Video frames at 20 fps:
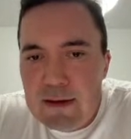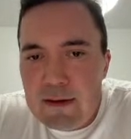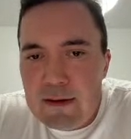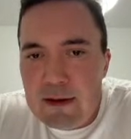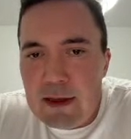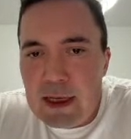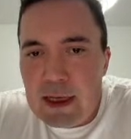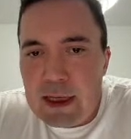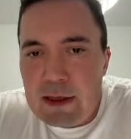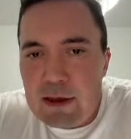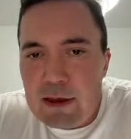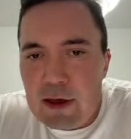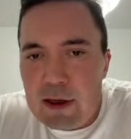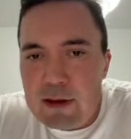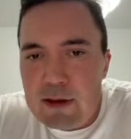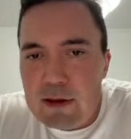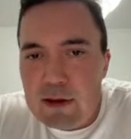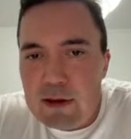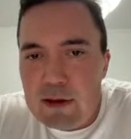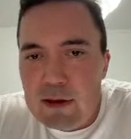then it got
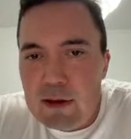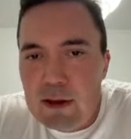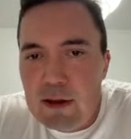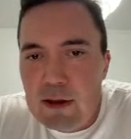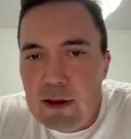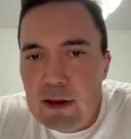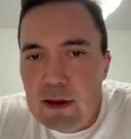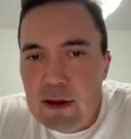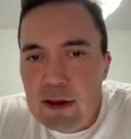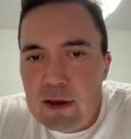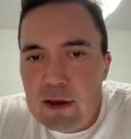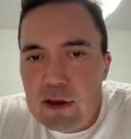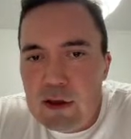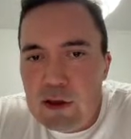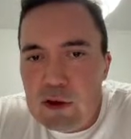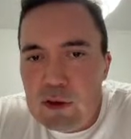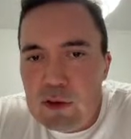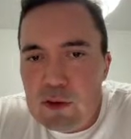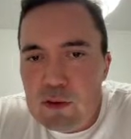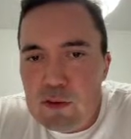
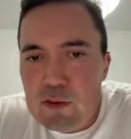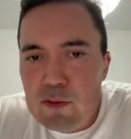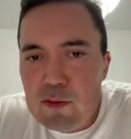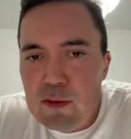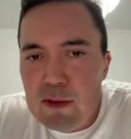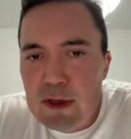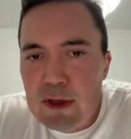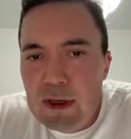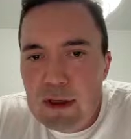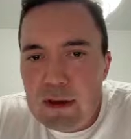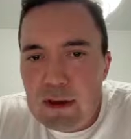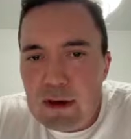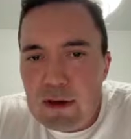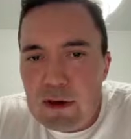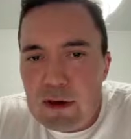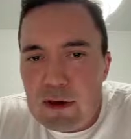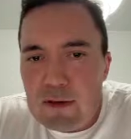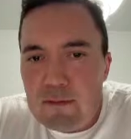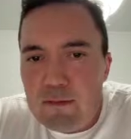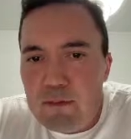new, then it
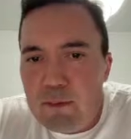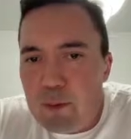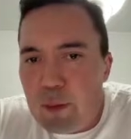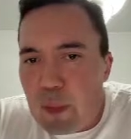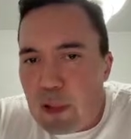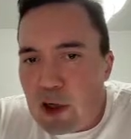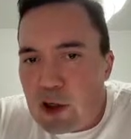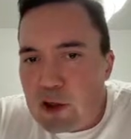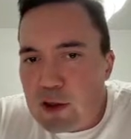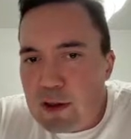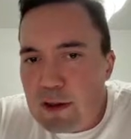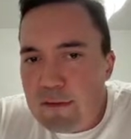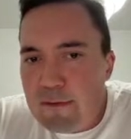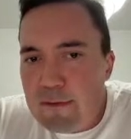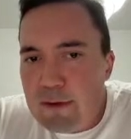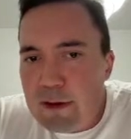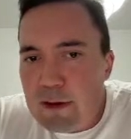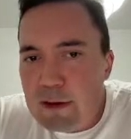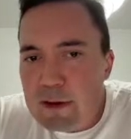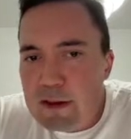got partially
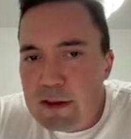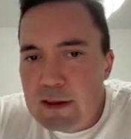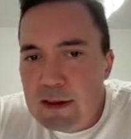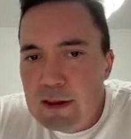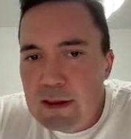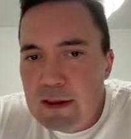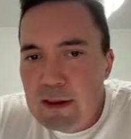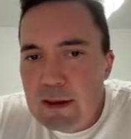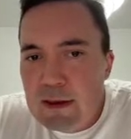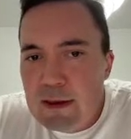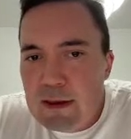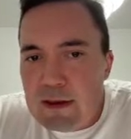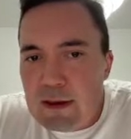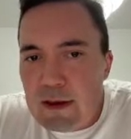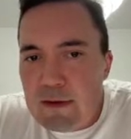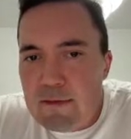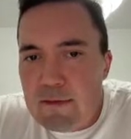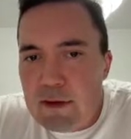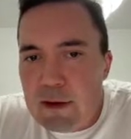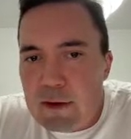filled,
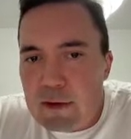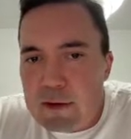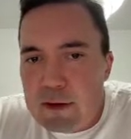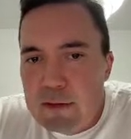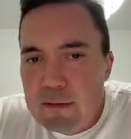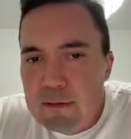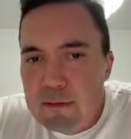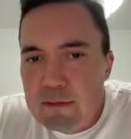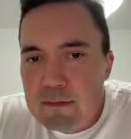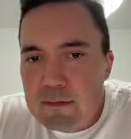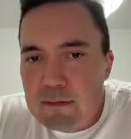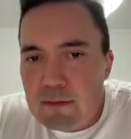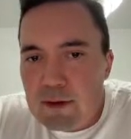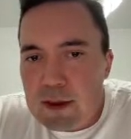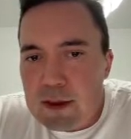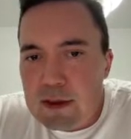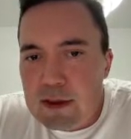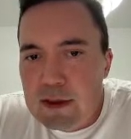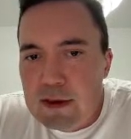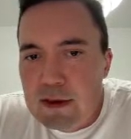then filled,
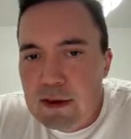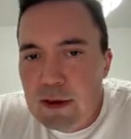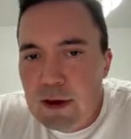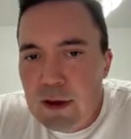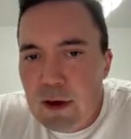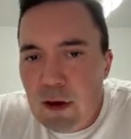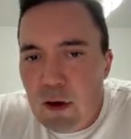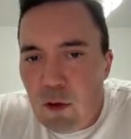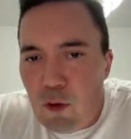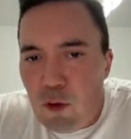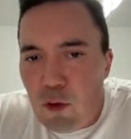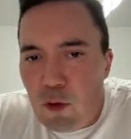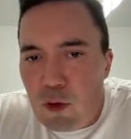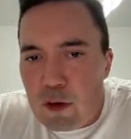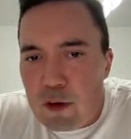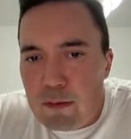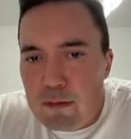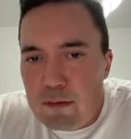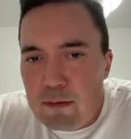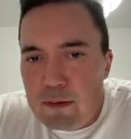right?
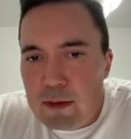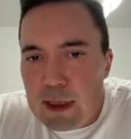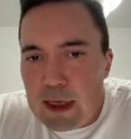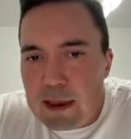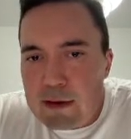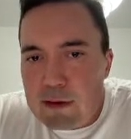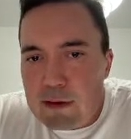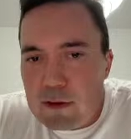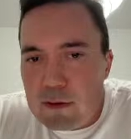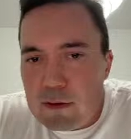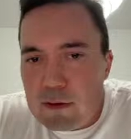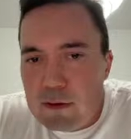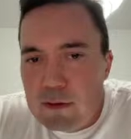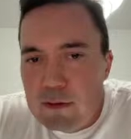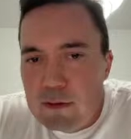Or canceled.